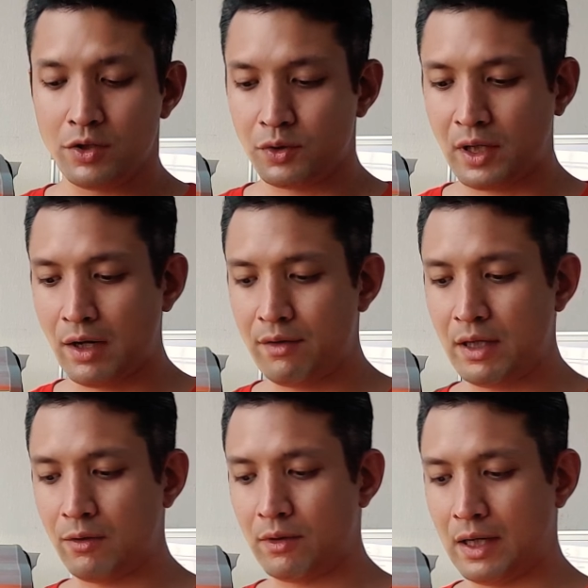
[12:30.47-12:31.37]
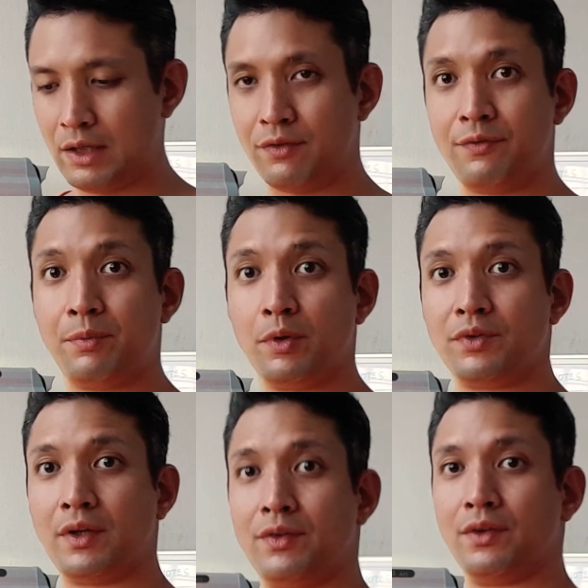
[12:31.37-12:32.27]
to carry out life
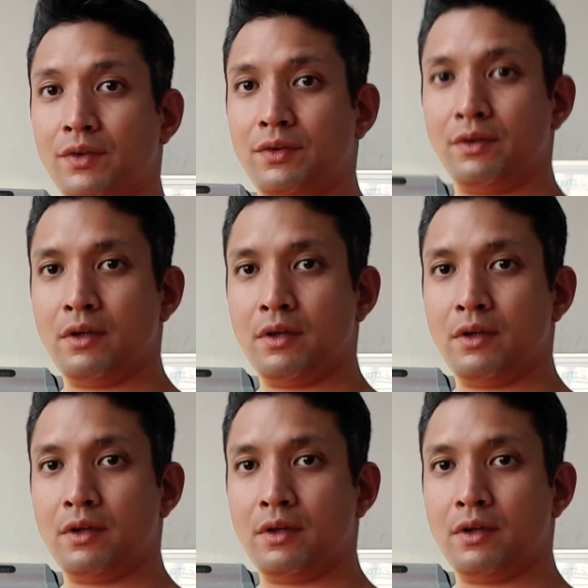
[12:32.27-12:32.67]
processes,